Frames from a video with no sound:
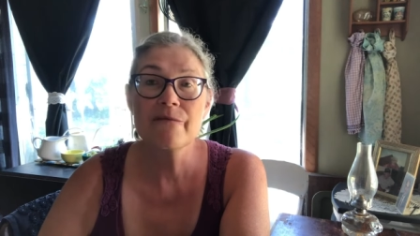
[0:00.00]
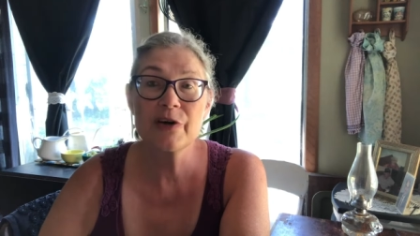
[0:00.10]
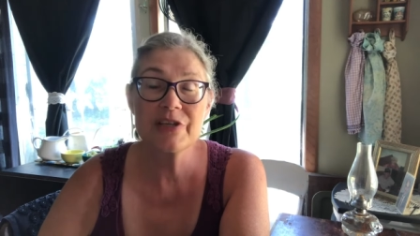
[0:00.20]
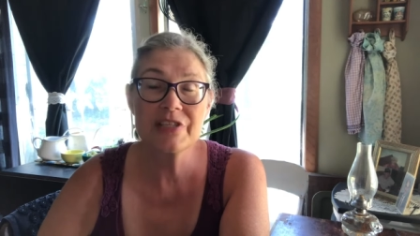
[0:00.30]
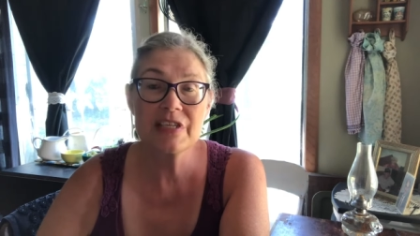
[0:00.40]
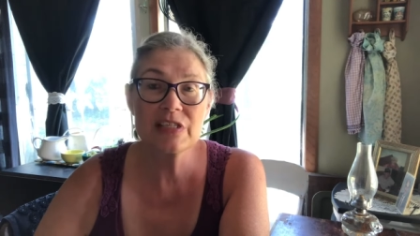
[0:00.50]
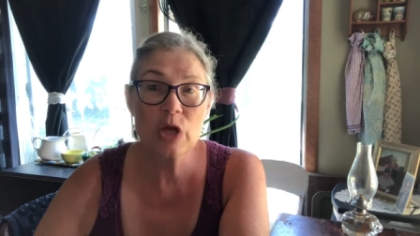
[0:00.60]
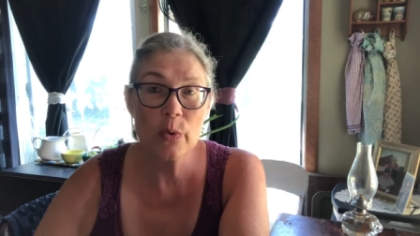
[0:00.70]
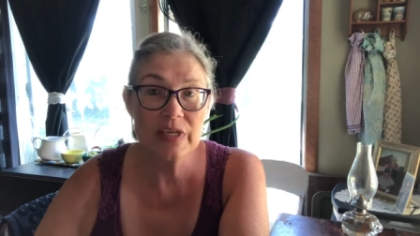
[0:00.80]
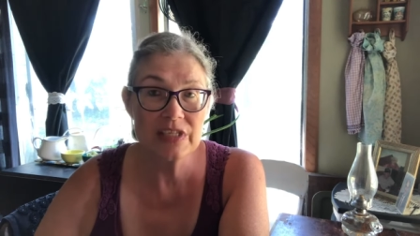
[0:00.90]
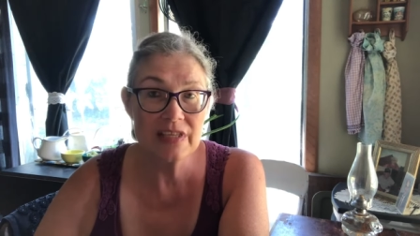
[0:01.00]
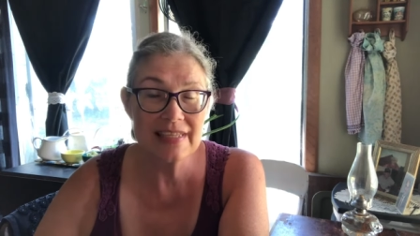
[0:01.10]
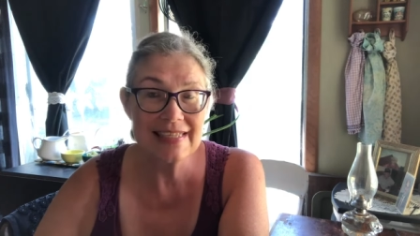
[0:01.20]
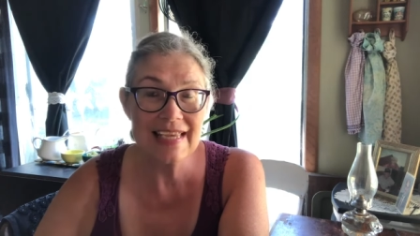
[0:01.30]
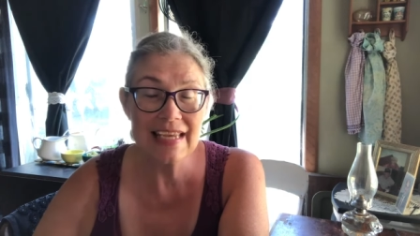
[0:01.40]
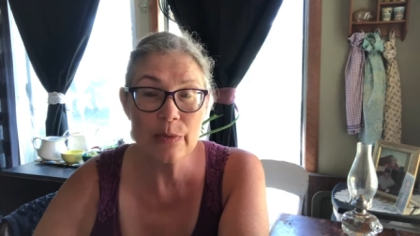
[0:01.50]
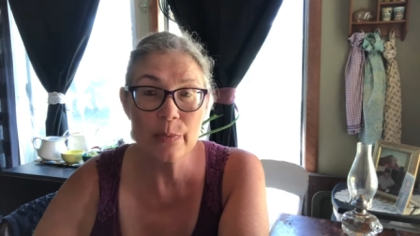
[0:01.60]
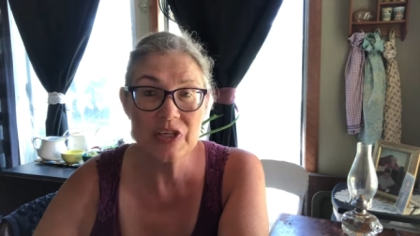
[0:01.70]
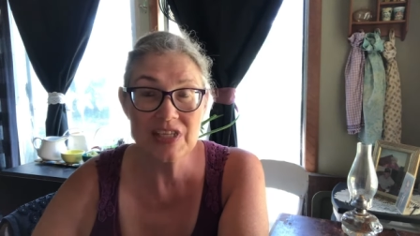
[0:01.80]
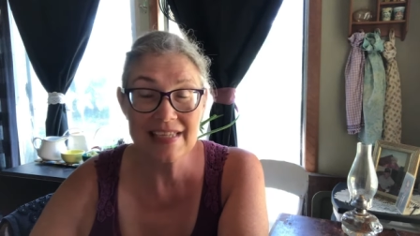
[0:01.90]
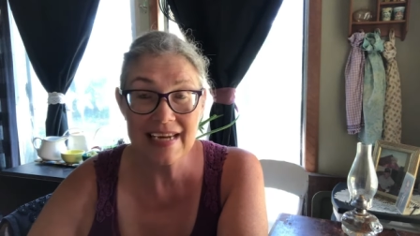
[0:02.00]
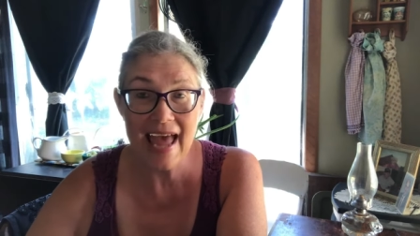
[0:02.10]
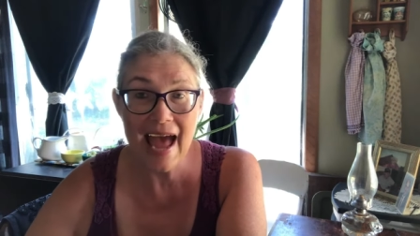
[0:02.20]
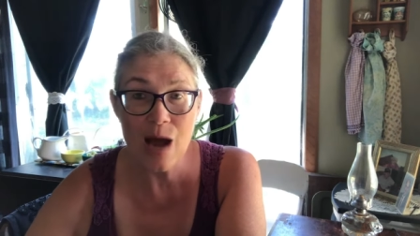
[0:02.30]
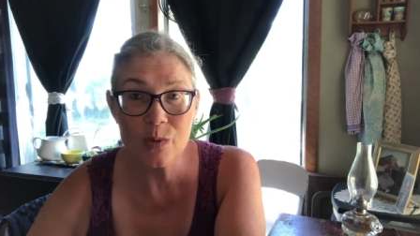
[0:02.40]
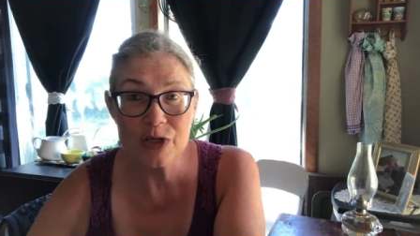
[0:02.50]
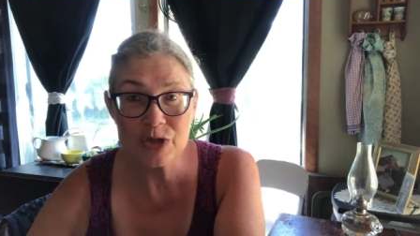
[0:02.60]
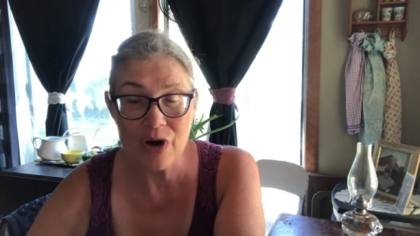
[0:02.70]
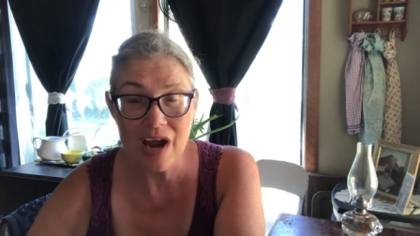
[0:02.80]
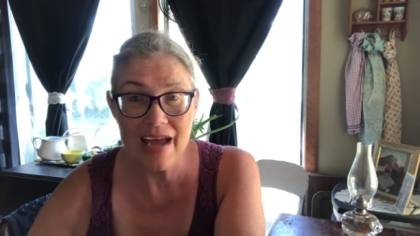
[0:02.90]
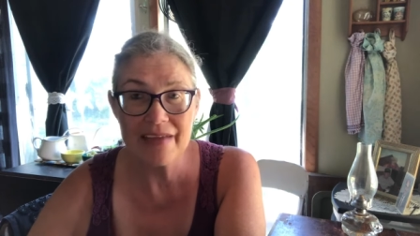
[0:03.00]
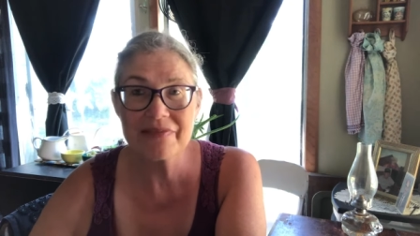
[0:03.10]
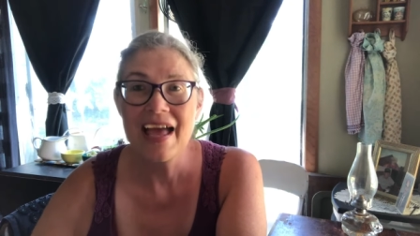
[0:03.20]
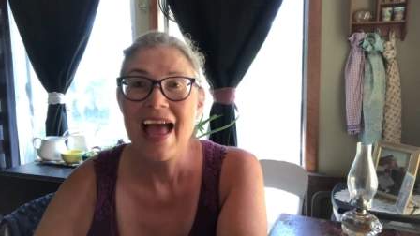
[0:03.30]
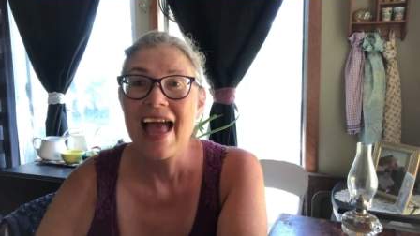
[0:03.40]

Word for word: versus going to the city, which is an hour drive.